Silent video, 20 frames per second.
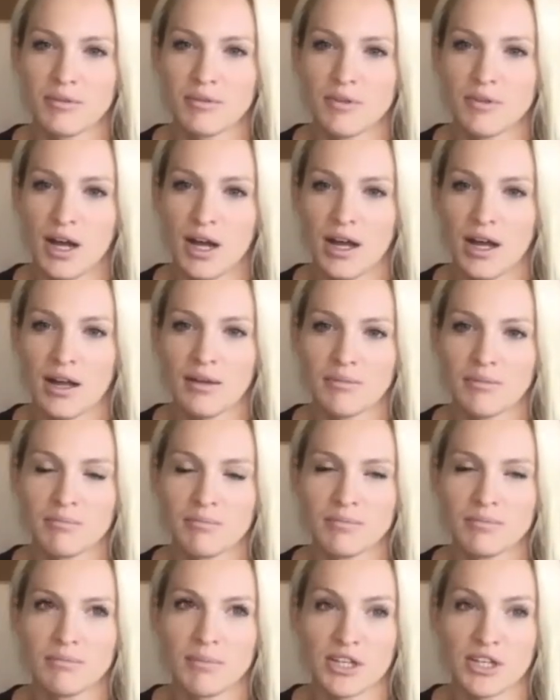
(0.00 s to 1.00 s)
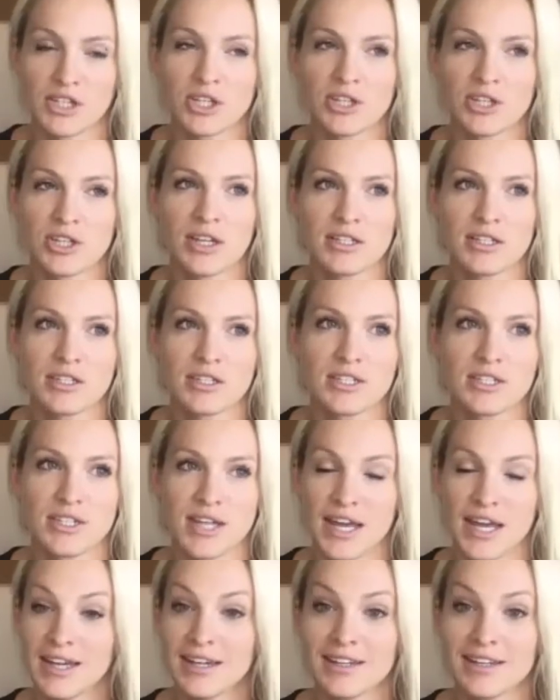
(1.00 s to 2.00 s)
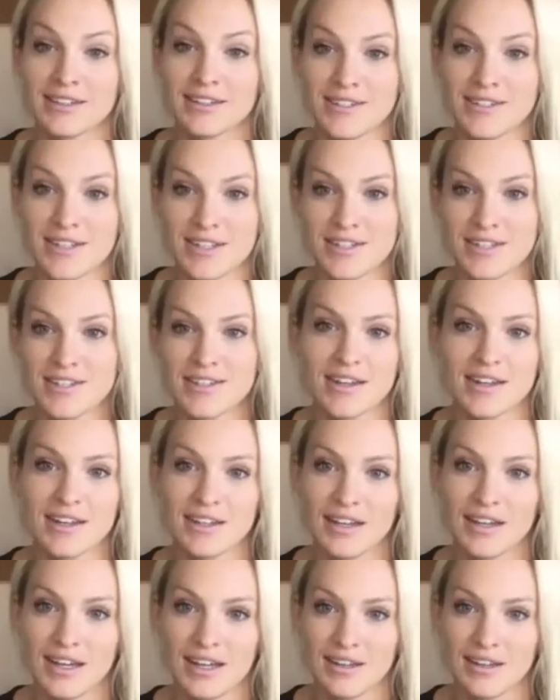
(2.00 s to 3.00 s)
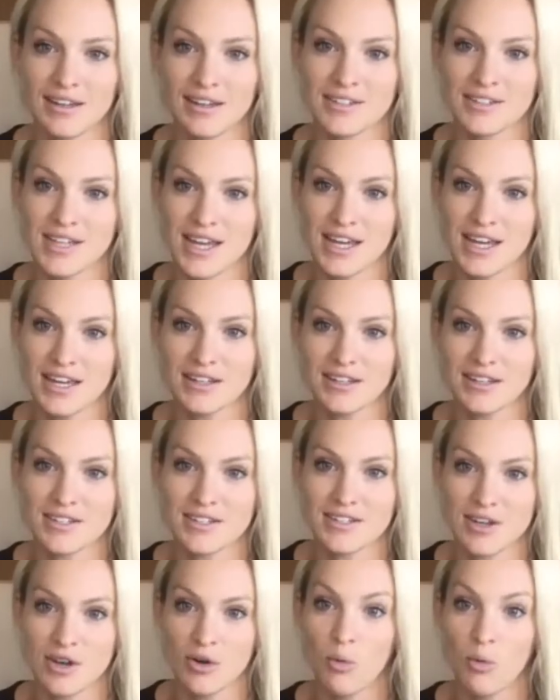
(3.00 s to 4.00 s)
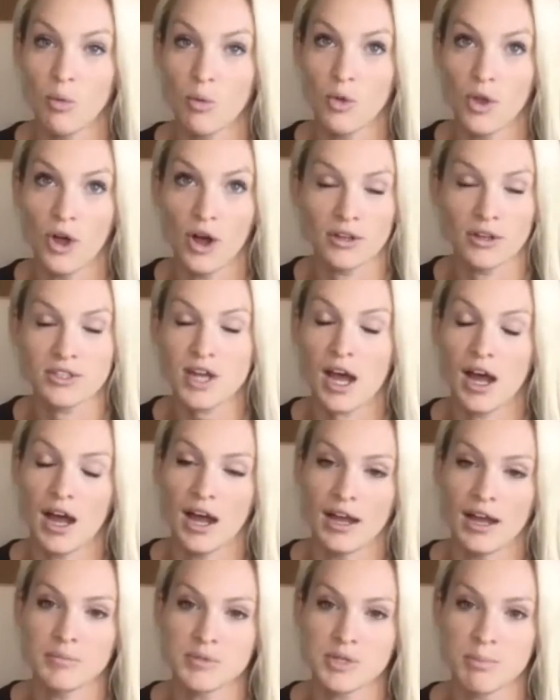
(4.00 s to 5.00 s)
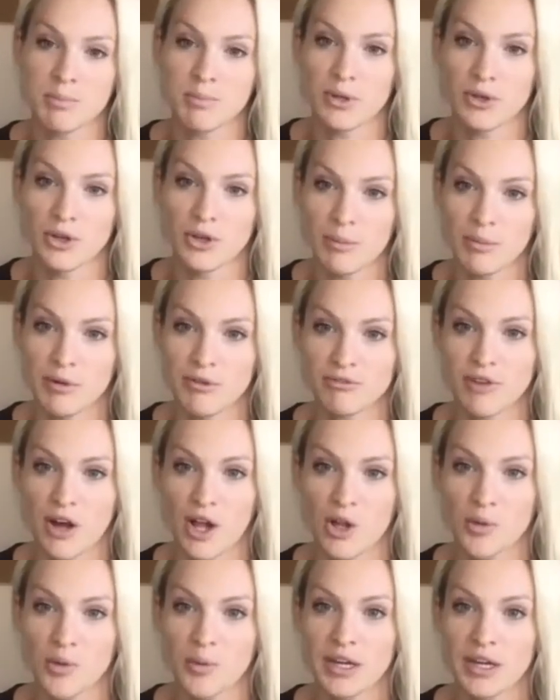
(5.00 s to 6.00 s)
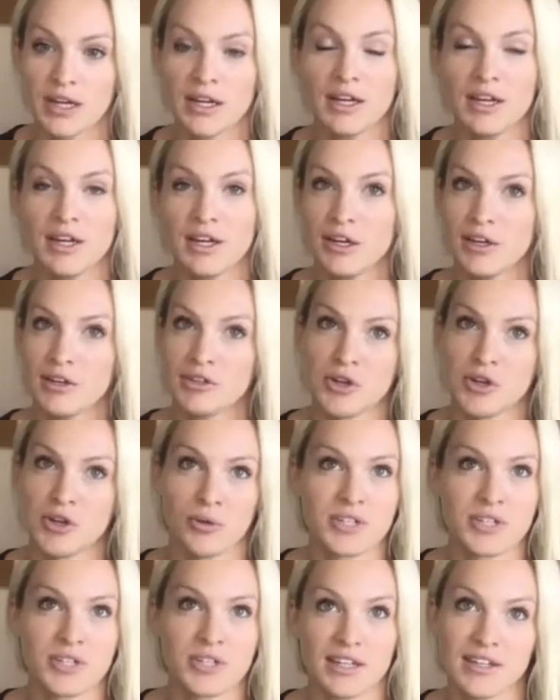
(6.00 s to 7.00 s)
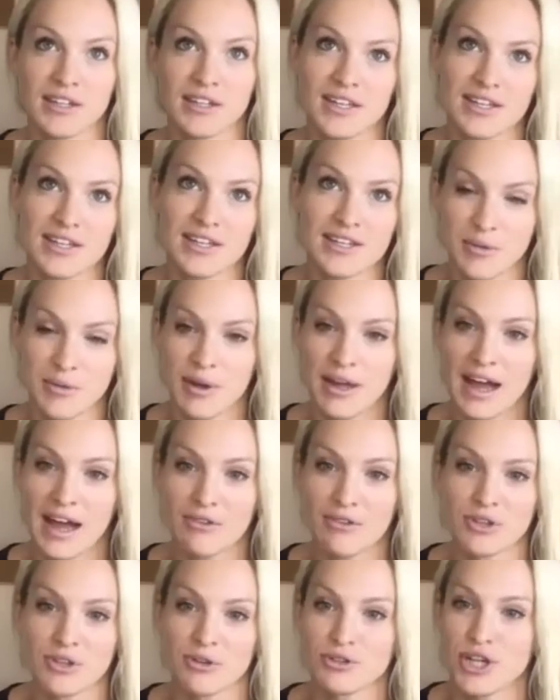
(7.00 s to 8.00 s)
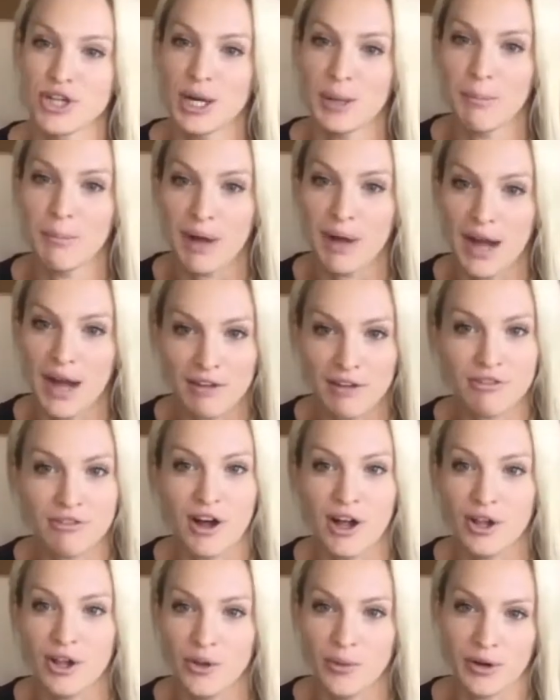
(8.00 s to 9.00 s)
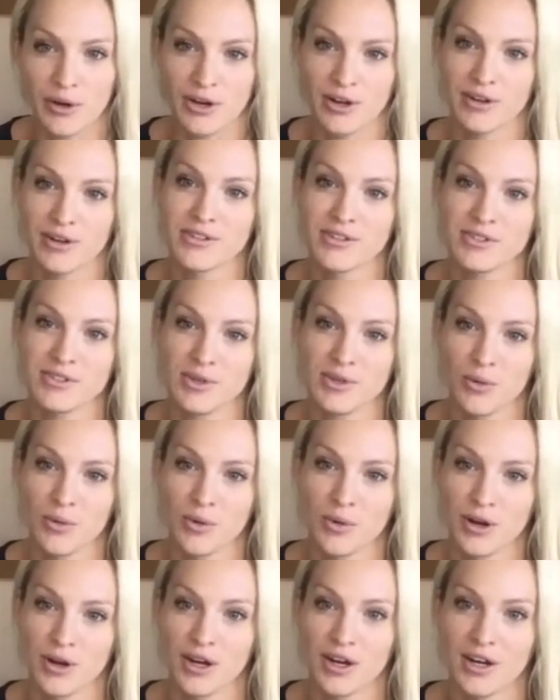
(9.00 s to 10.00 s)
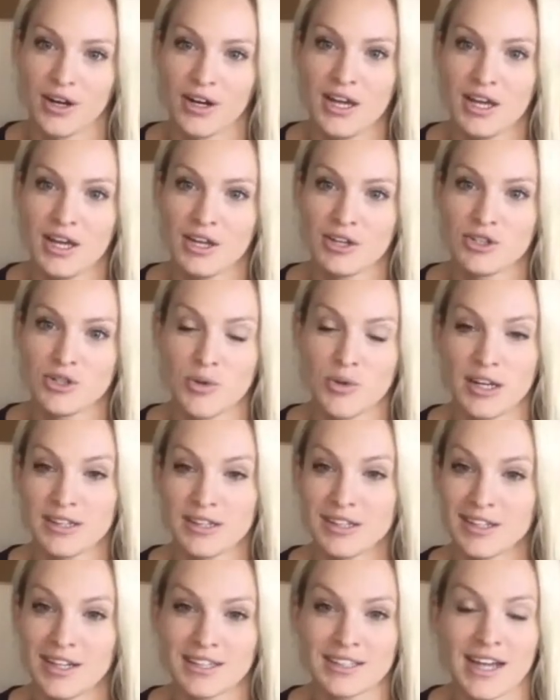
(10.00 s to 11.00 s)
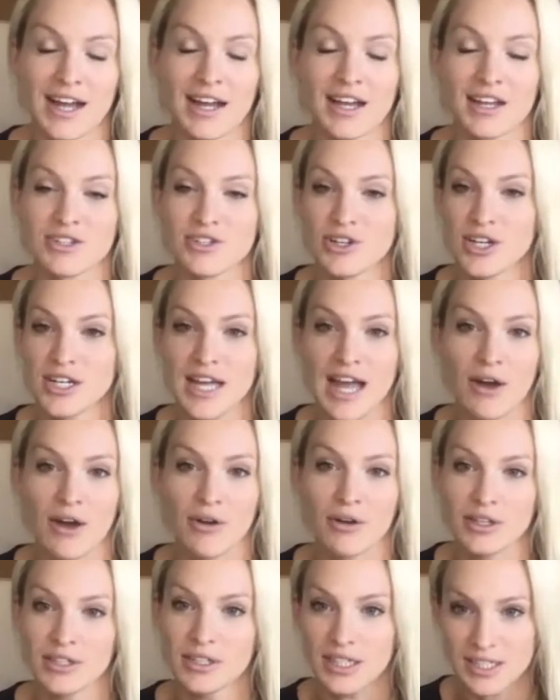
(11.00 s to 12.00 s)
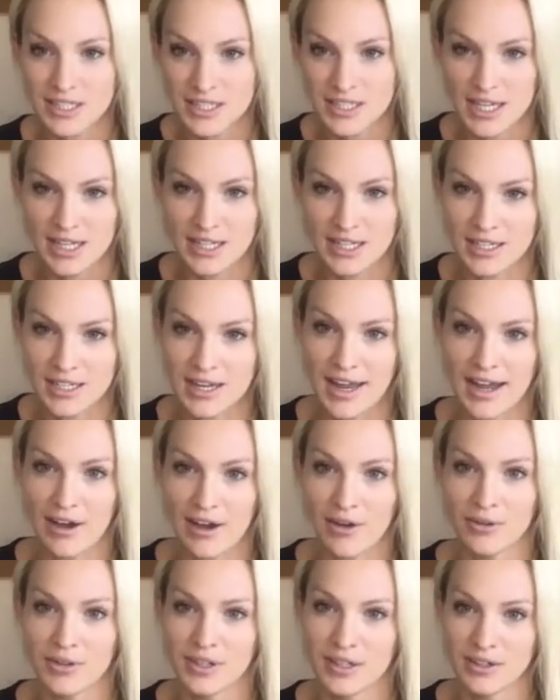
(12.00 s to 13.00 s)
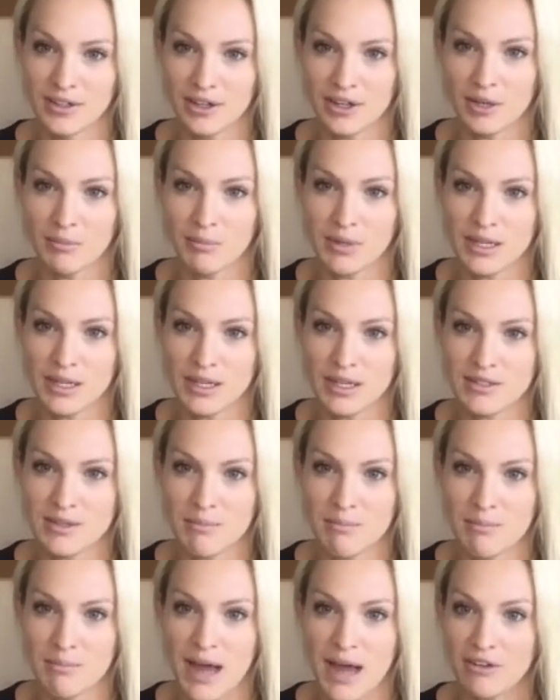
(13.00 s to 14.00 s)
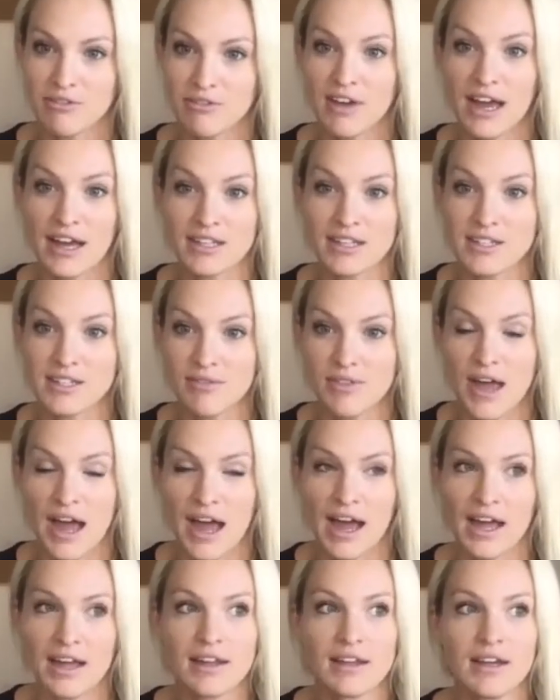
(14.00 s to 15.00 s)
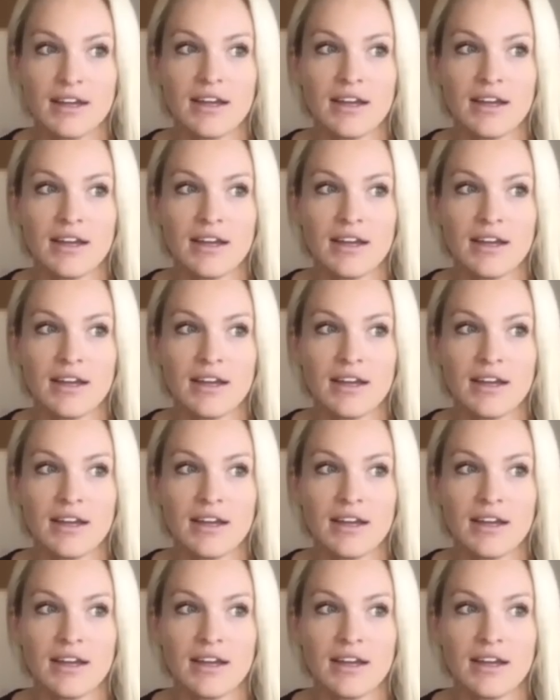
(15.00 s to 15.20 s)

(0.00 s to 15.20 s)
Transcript: uh, mentioned this staying consistent it takes a long time to build up a following don't take the easy way out don't try to buy followers or do anything like that because your account could get taken down and there could be some bad effects of that